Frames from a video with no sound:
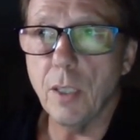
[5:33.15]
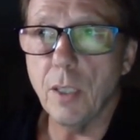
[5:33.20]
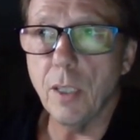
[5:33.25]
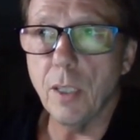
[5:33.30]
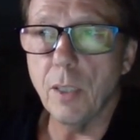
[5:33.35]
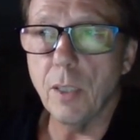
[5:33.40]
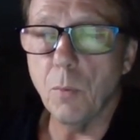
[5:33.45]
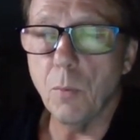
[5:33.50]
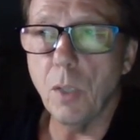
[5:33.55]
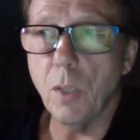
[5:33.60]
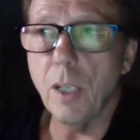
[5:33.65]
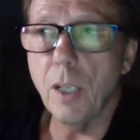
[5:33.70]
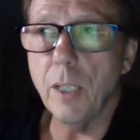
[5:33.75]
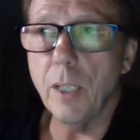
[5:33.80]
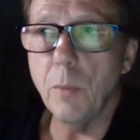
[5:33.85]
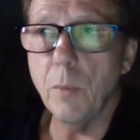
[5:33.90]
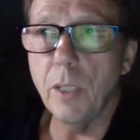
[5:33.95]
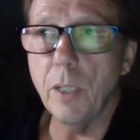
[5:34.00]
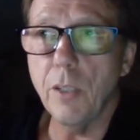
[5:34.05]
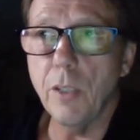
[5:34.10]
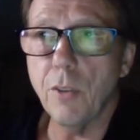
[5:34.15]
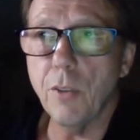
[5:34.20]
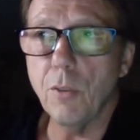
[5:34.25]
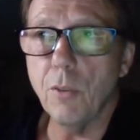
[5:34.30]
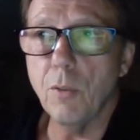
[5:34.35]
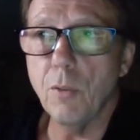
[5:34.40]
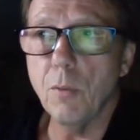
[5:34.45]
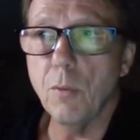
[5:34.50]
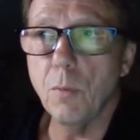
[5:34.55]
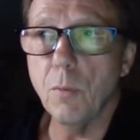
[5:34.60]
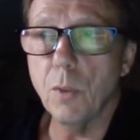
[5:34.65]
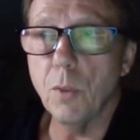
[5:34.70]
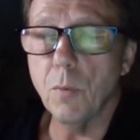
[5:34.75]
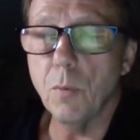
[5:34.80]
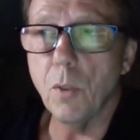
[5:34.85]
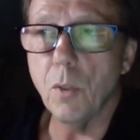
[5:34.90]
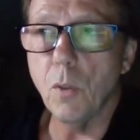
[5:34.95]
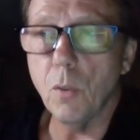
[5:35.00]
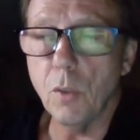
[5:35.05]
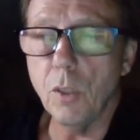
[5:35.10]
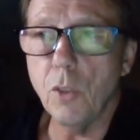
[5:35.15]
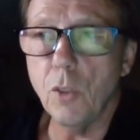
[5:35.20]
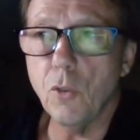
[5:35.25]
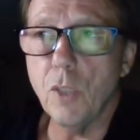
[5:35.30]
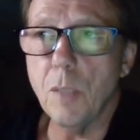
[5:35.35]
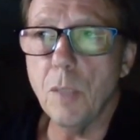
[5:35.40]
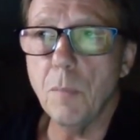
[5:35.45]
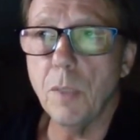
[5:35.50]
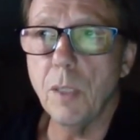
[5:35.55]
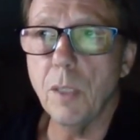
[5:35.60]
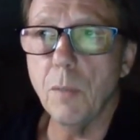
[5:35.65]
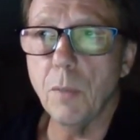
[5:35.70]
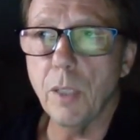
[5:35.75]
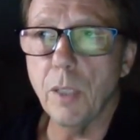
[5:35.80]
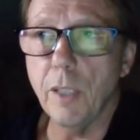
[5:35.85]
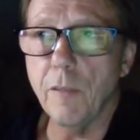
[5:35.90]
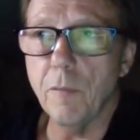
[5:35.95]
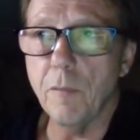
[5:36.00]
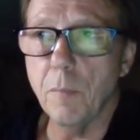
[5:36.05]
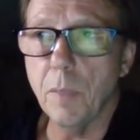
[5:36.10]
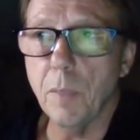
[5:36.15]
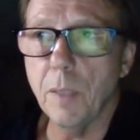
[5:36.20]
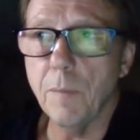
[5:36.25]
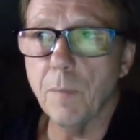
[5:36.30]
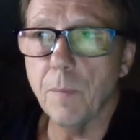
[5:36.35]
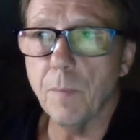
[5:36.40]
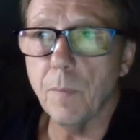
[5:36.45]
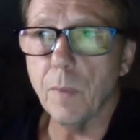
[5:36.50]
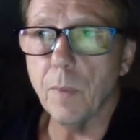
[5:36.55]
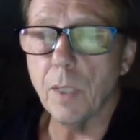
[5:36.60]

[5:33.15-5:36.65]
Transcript: And what I went through was, with all the treatment they were giving me,